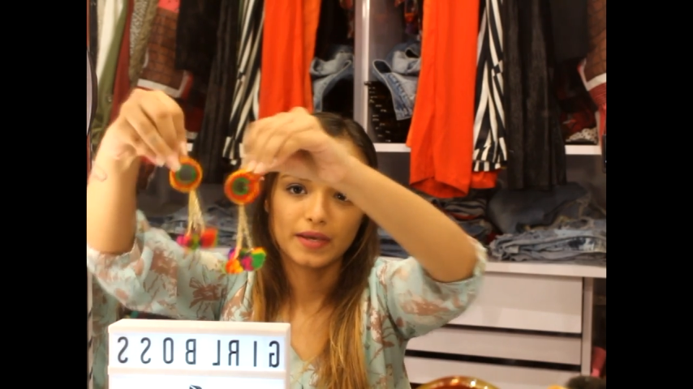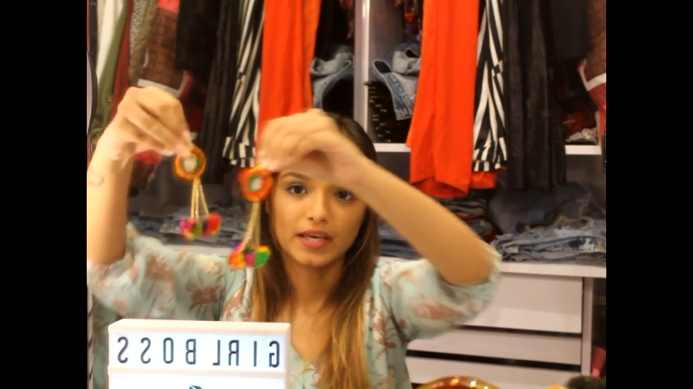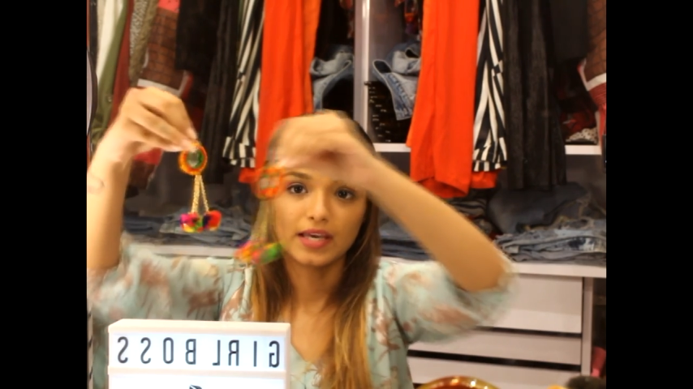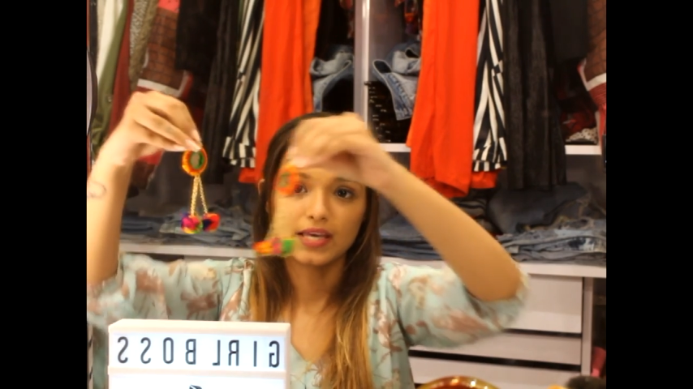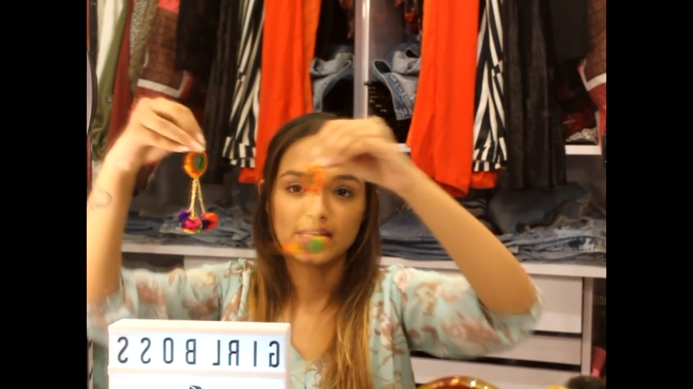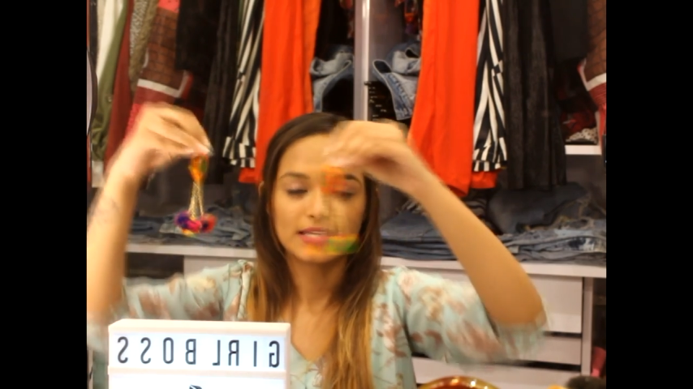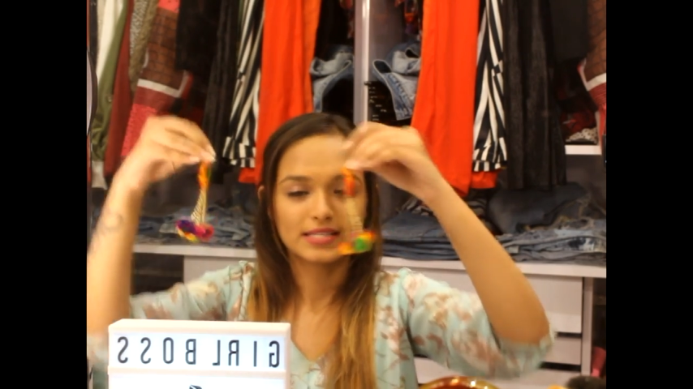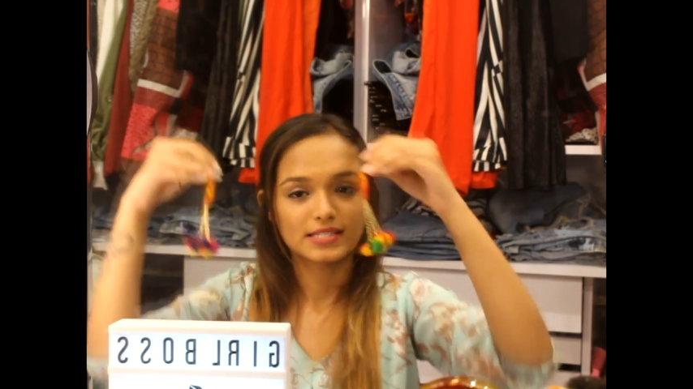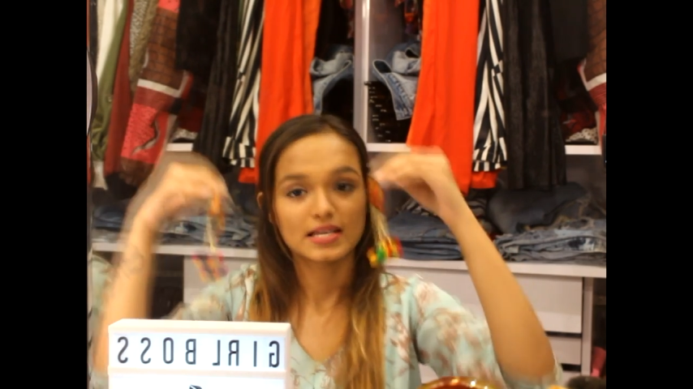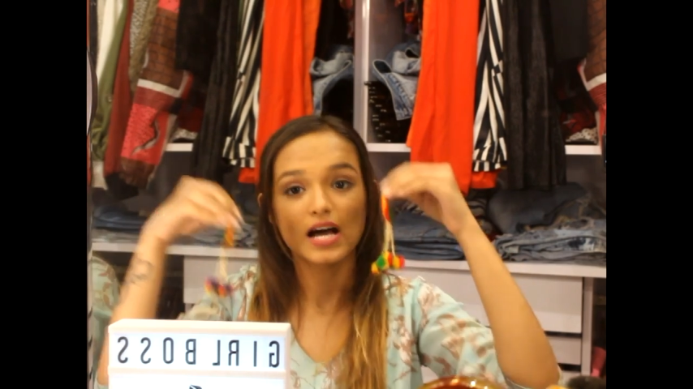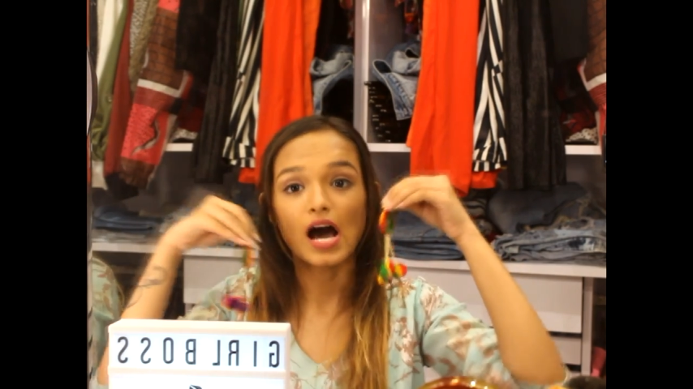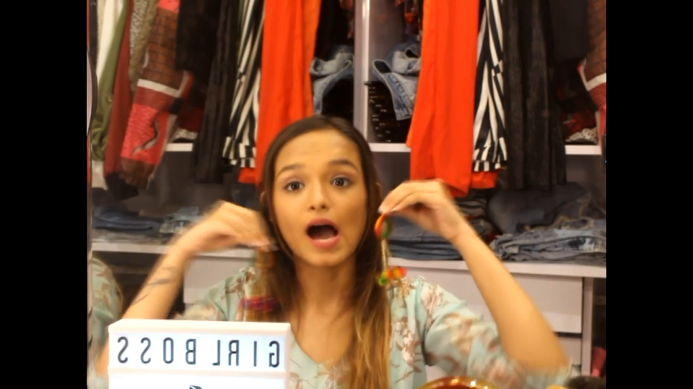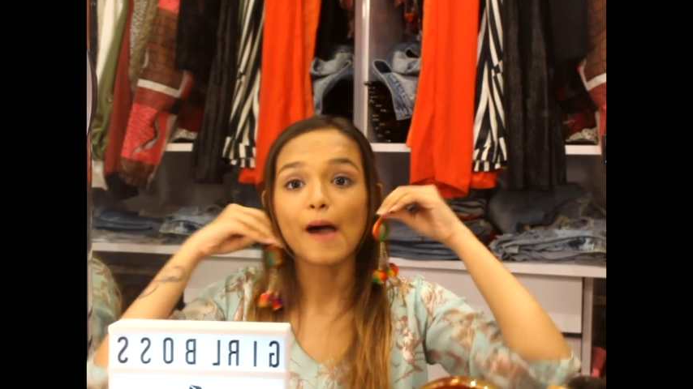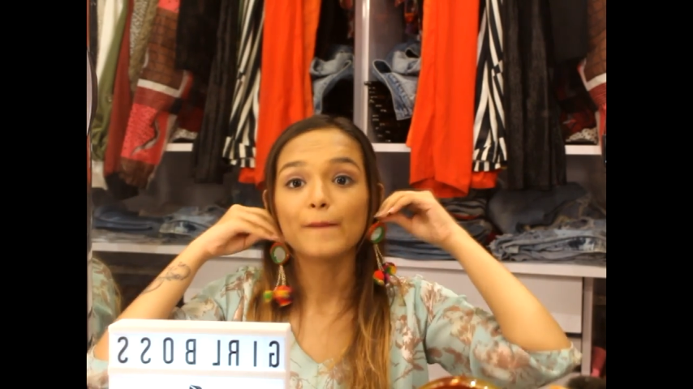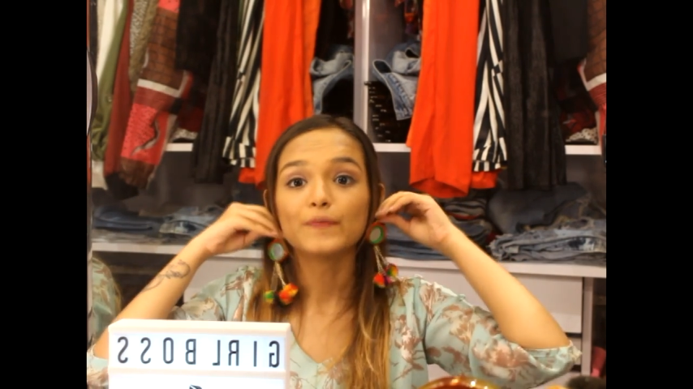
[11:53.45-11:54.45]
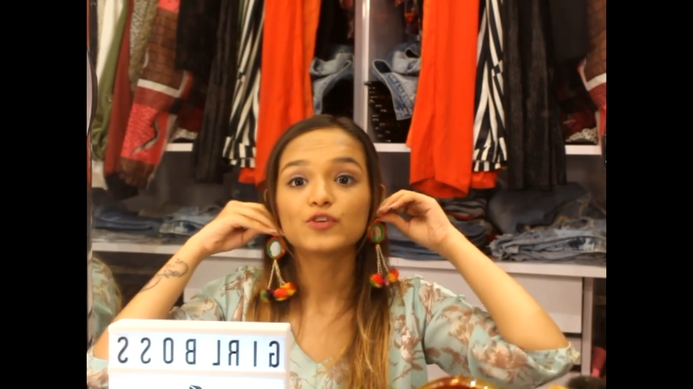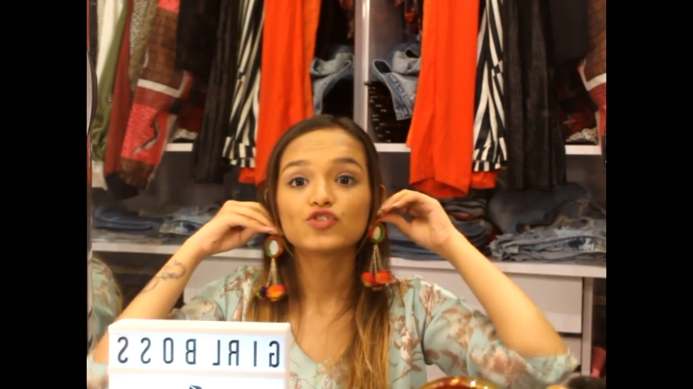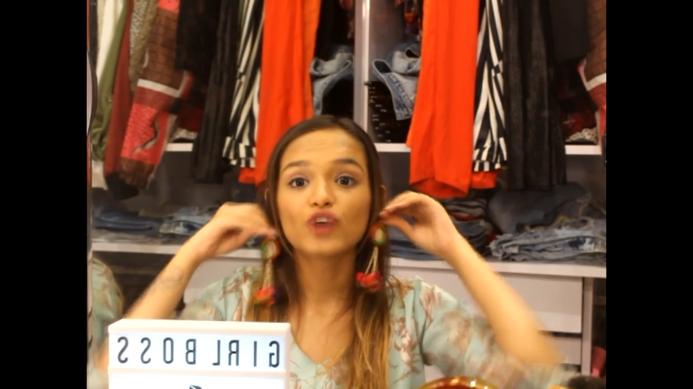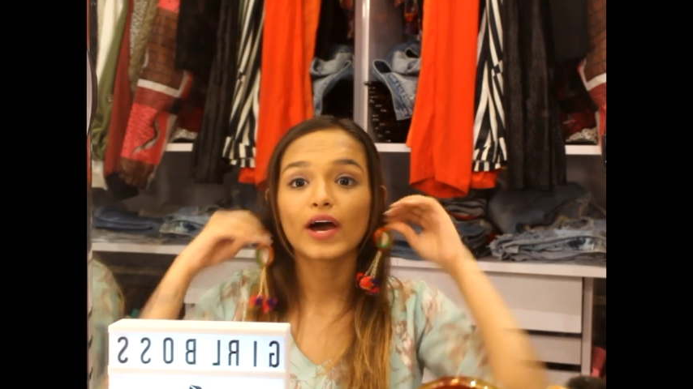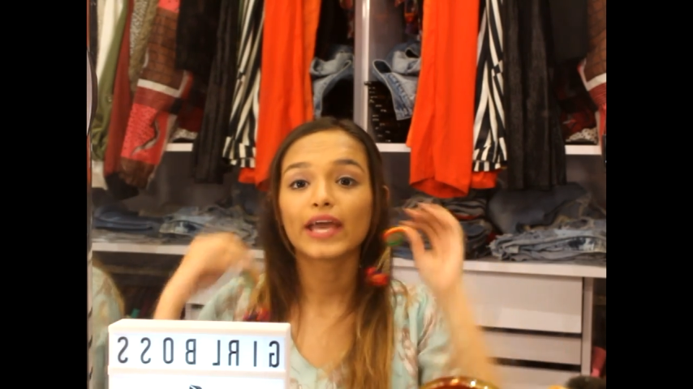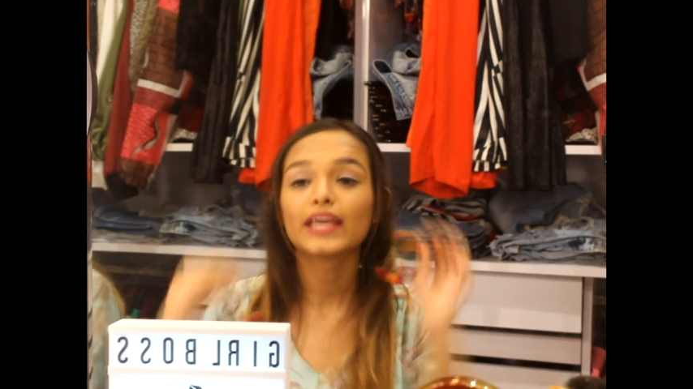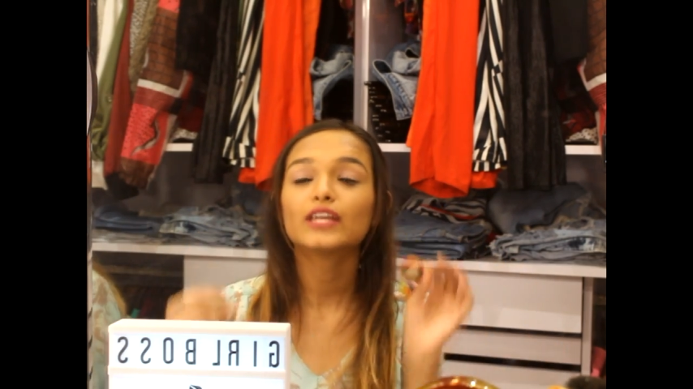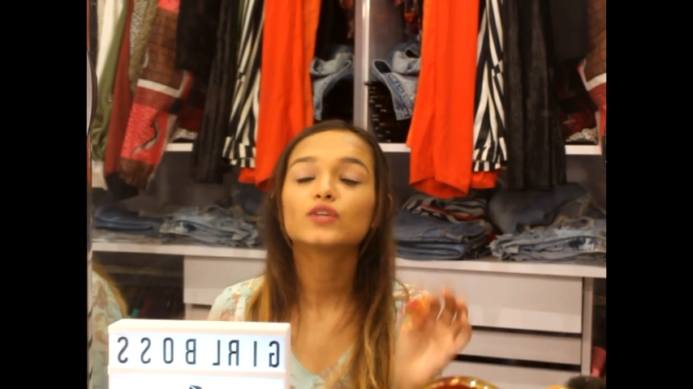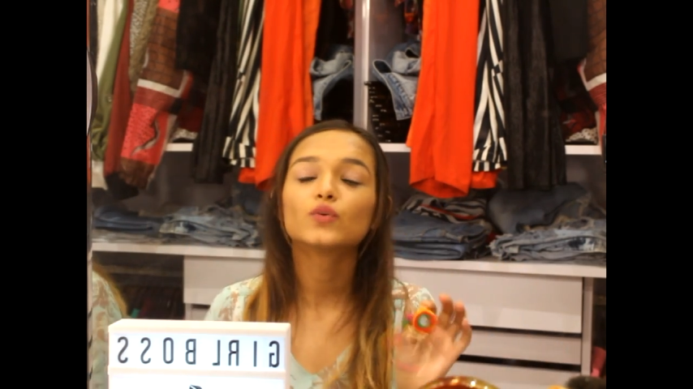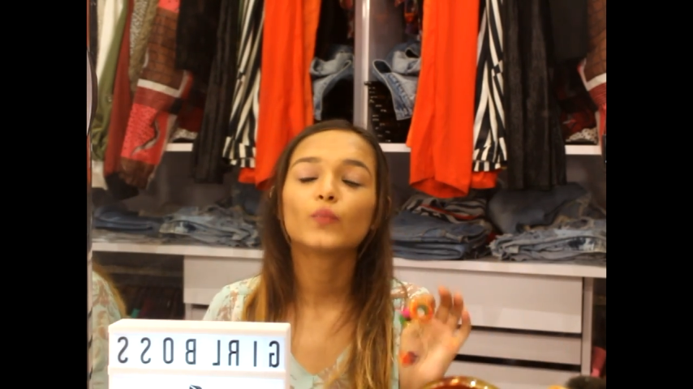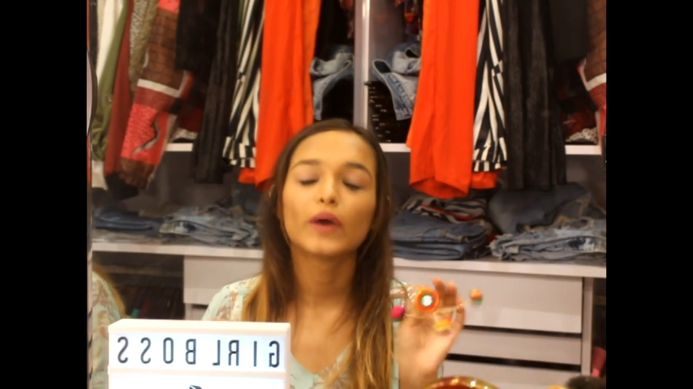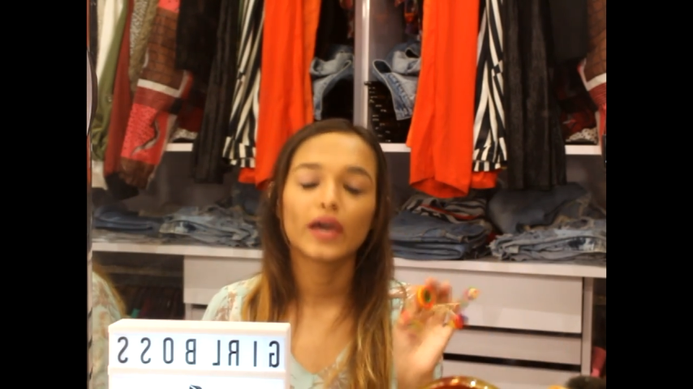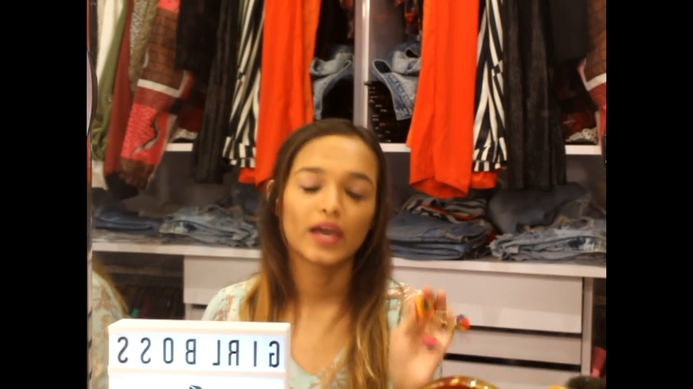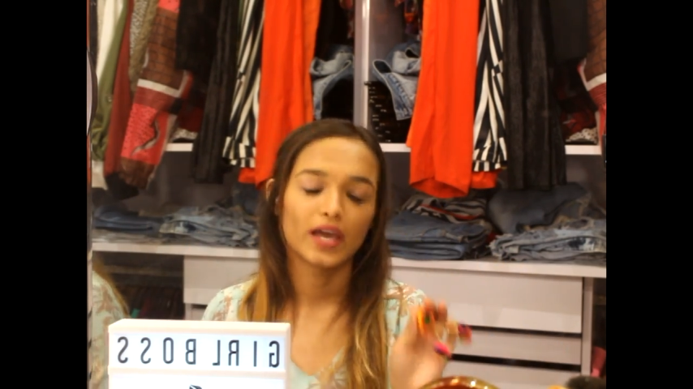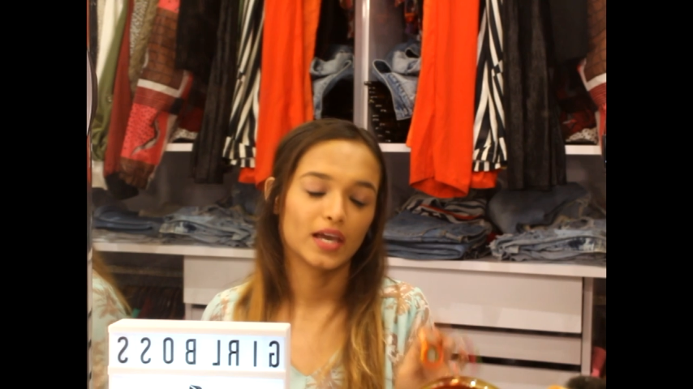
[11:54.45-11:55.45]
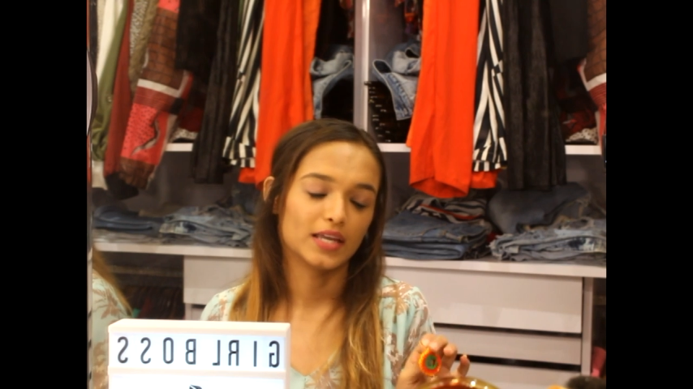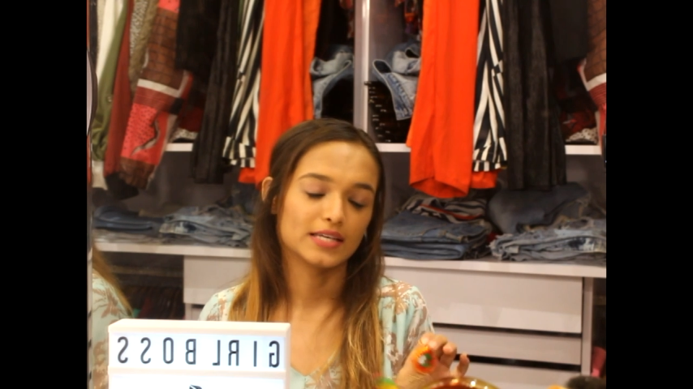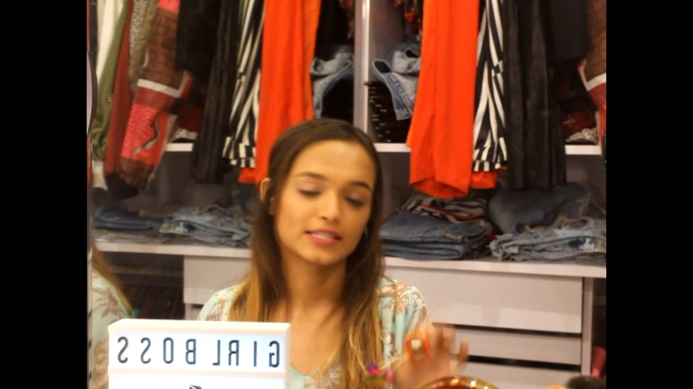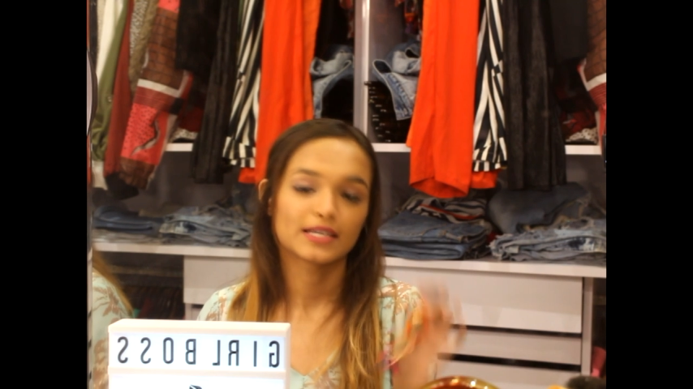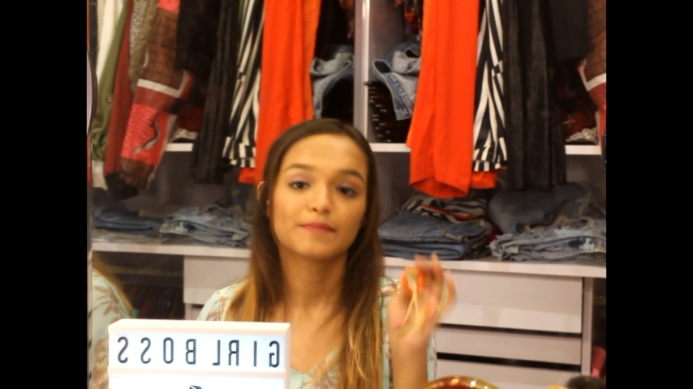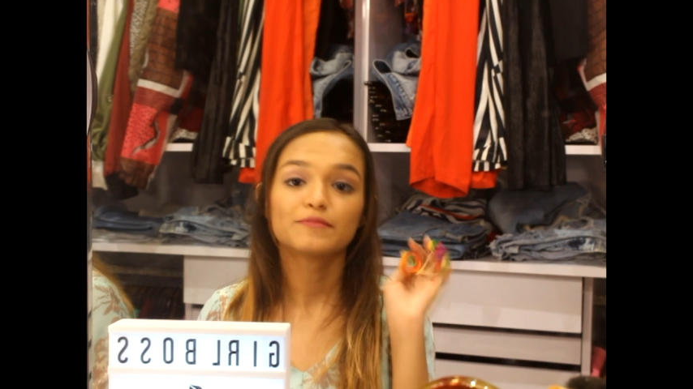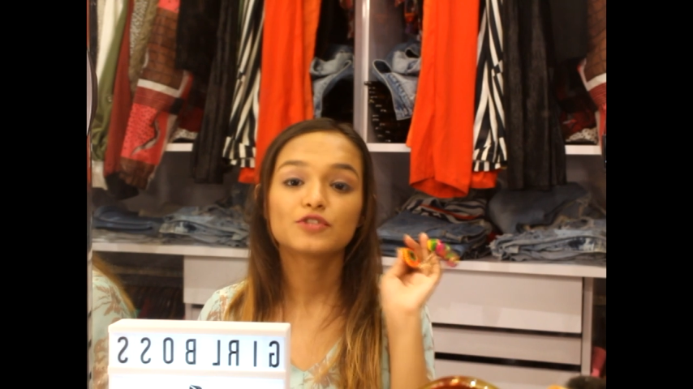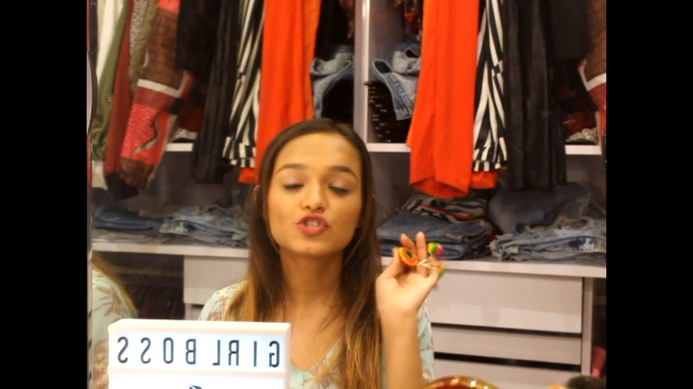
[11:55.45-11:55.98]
because I'm trying to wear earrings.